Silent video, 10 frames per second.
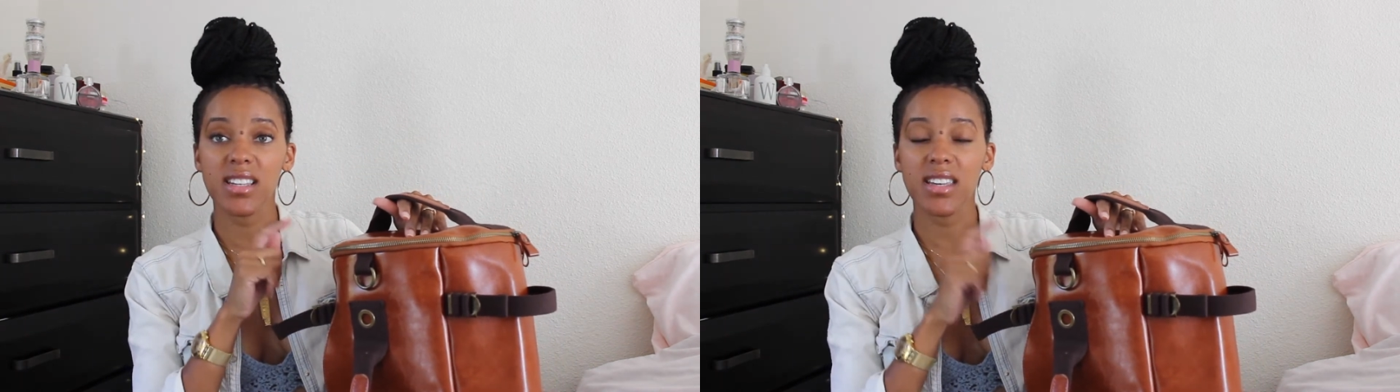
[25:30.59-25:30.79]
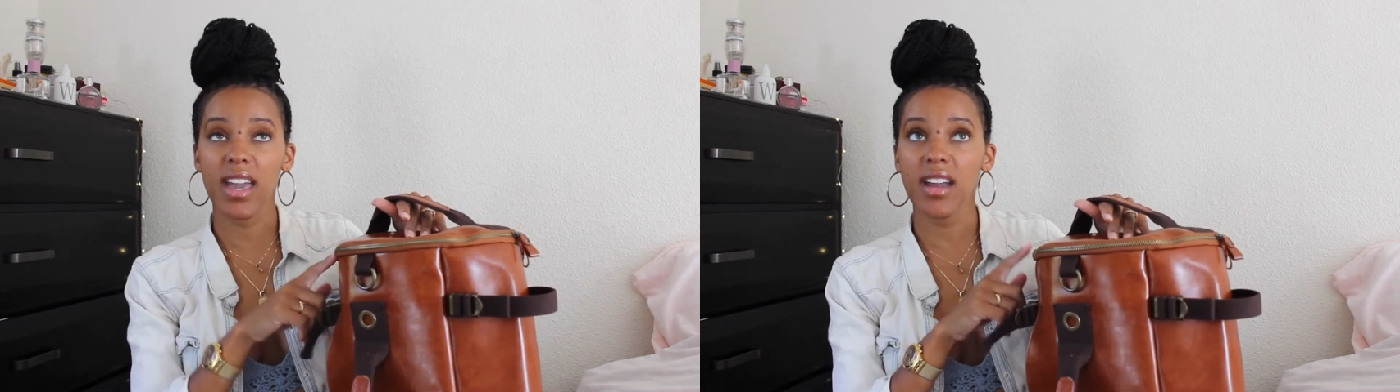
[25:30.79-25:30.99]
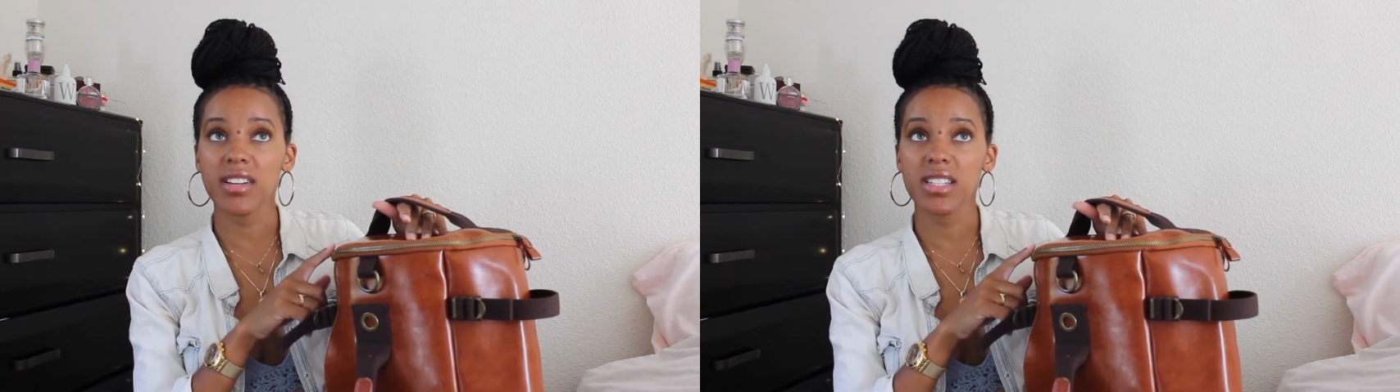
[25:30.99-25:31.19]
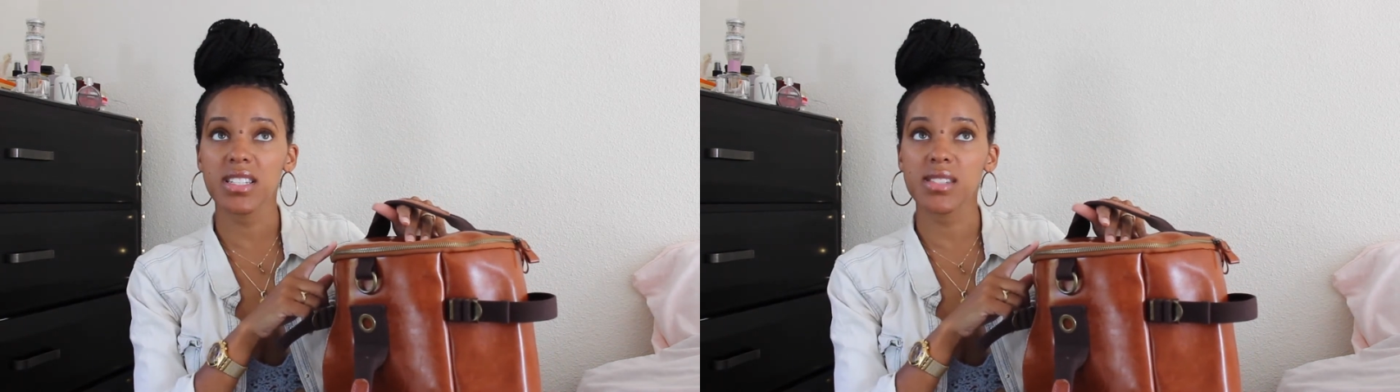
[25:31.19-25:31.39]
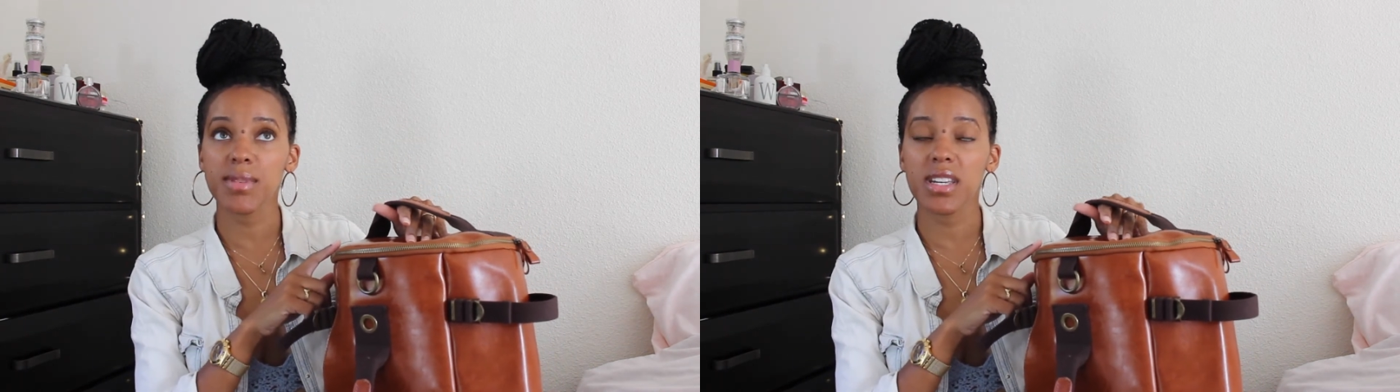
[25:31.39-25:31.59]
carrying
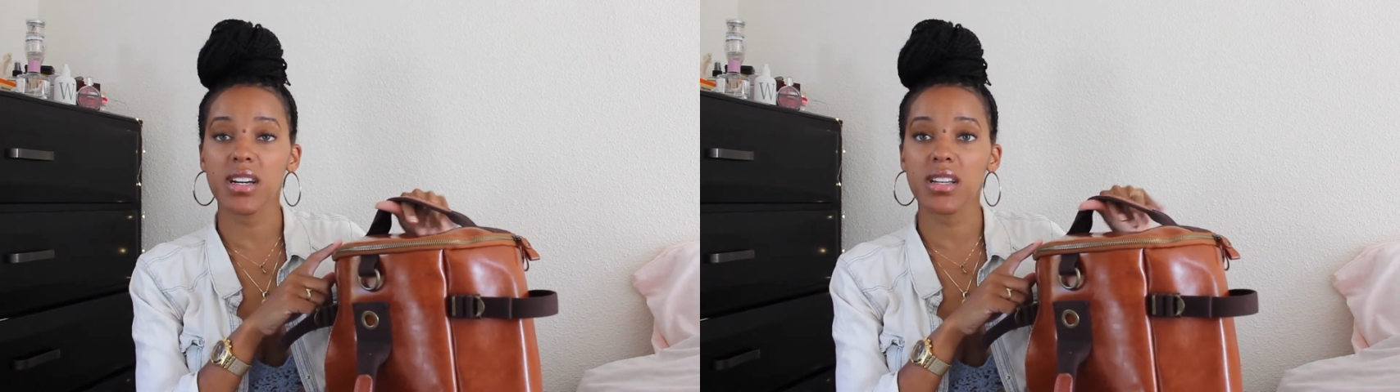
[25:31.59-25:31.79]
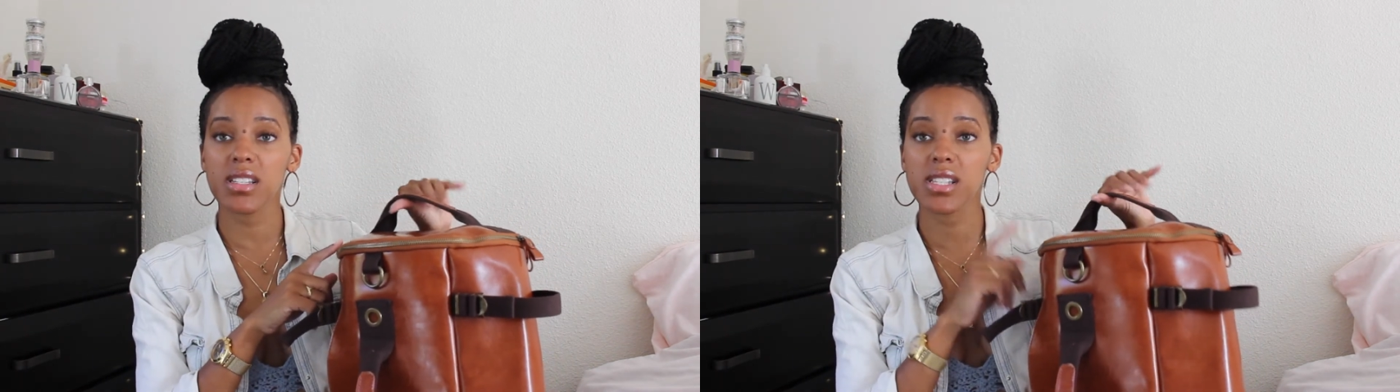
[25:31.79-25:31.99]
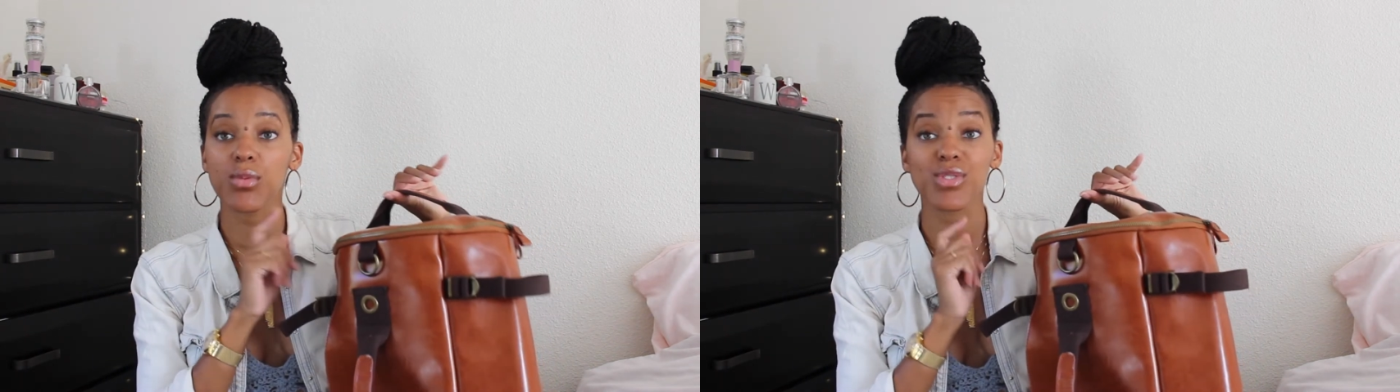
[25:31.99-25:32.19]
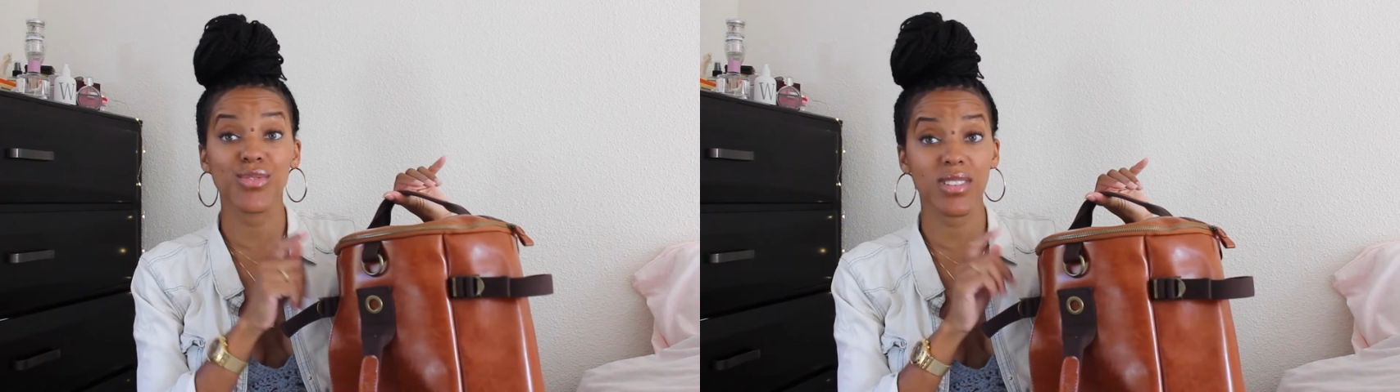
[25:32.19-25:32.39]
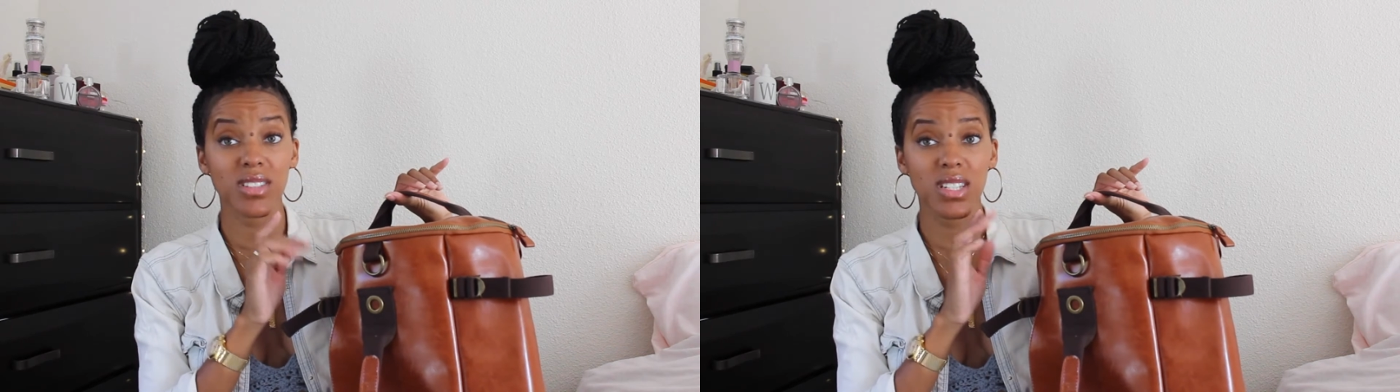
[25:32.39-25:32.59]
this because it was
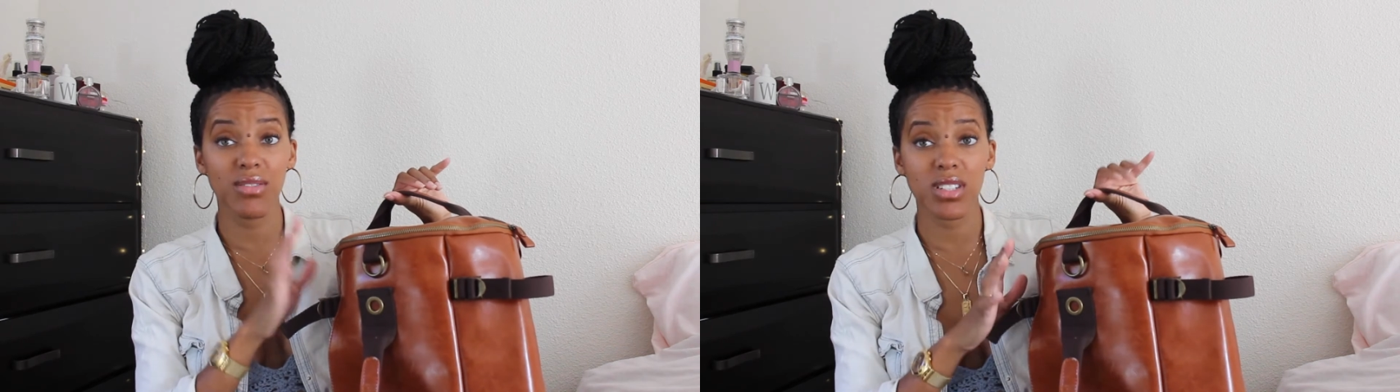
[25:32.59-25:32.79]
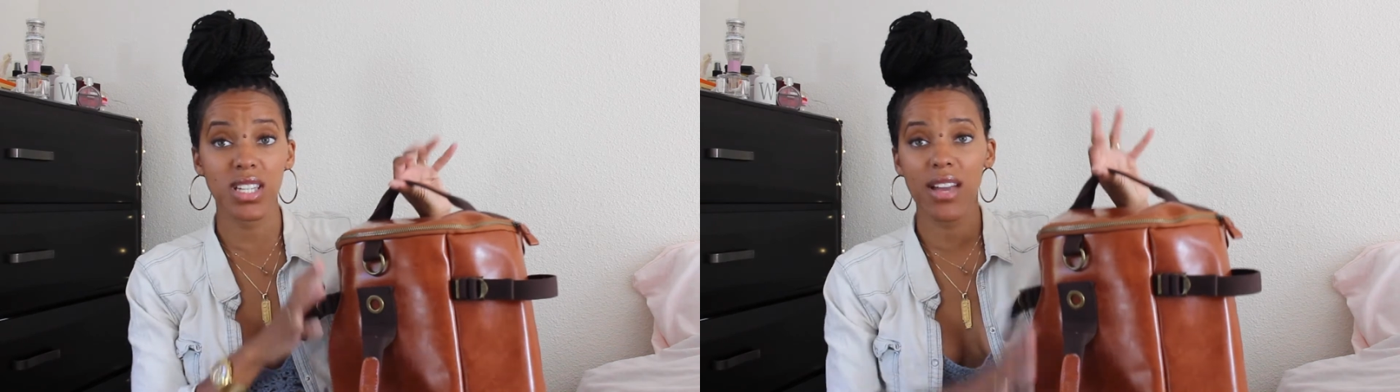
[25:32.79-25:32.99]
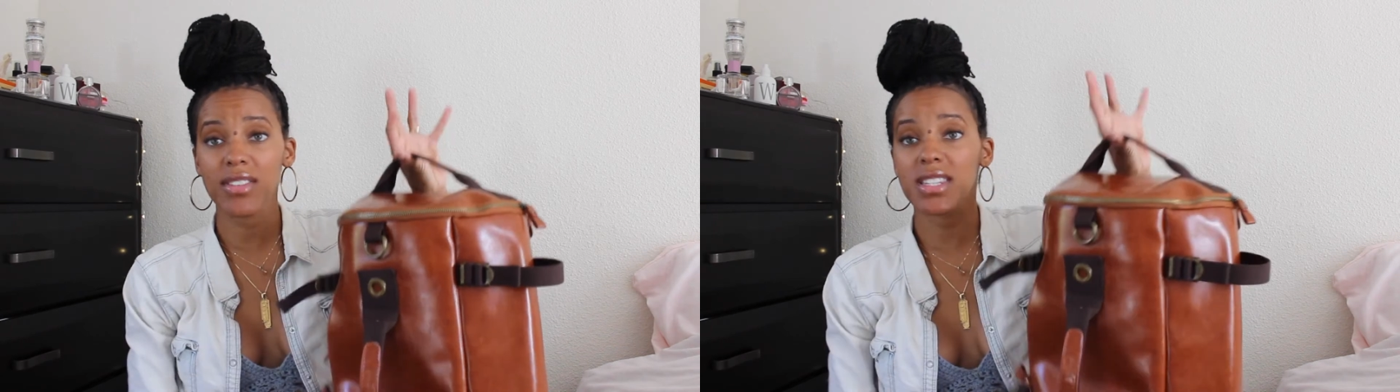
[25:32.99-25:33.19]
really heavy.